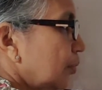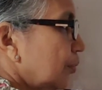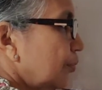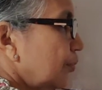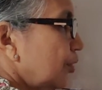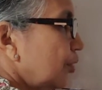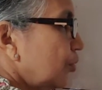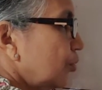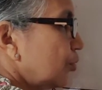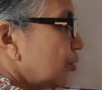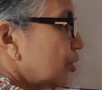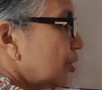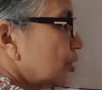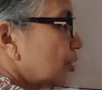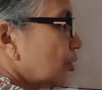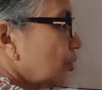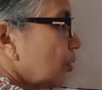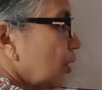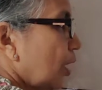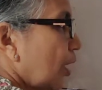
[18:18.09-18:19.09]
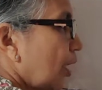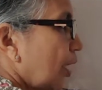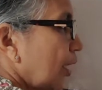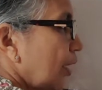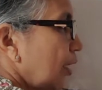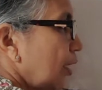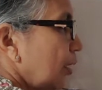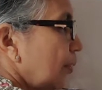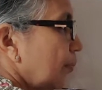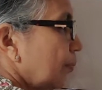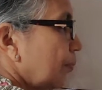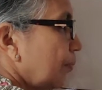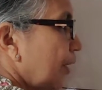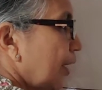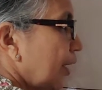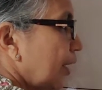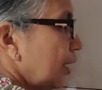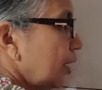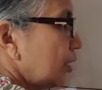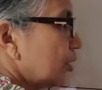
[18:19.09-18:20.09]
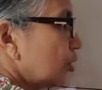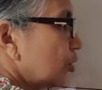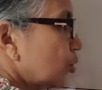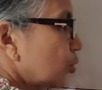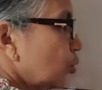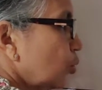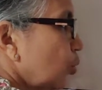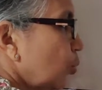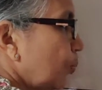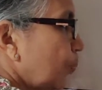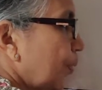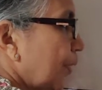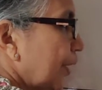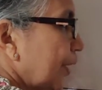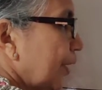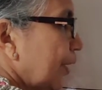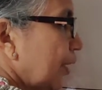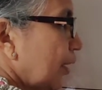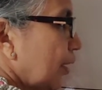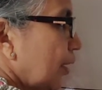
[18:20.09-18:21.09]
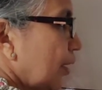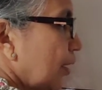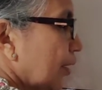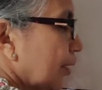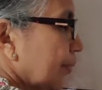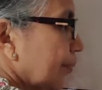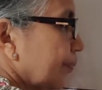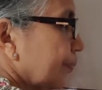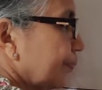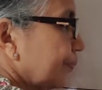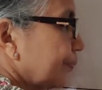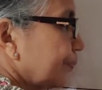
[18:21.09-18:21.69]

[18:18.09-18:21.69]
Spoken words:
mu 0 I by 2 pi r.